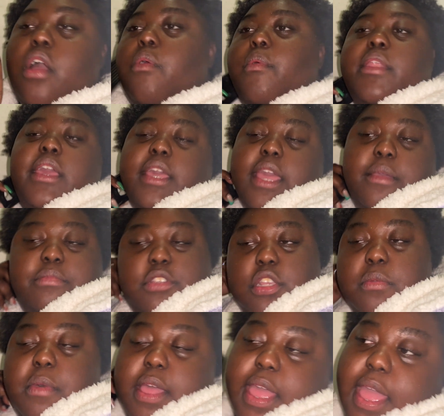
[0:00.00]
when it came to
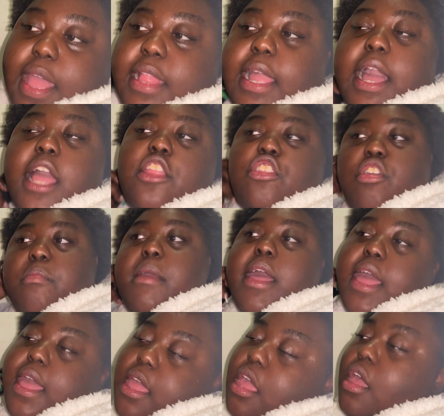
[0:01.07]
my hair. Like, I knew my
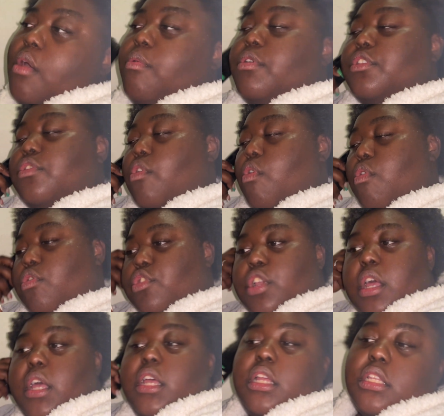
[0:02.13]
hair was
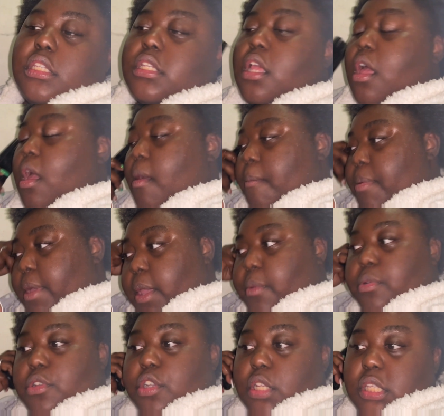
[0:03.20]
gorgeous, but it
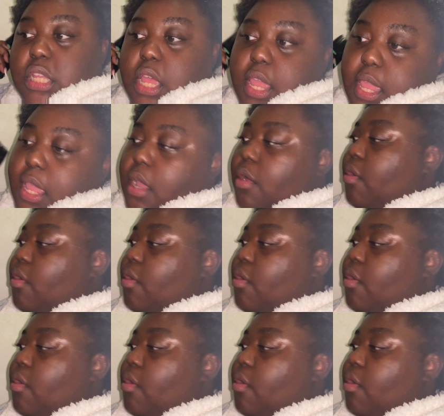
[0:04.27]
was just like,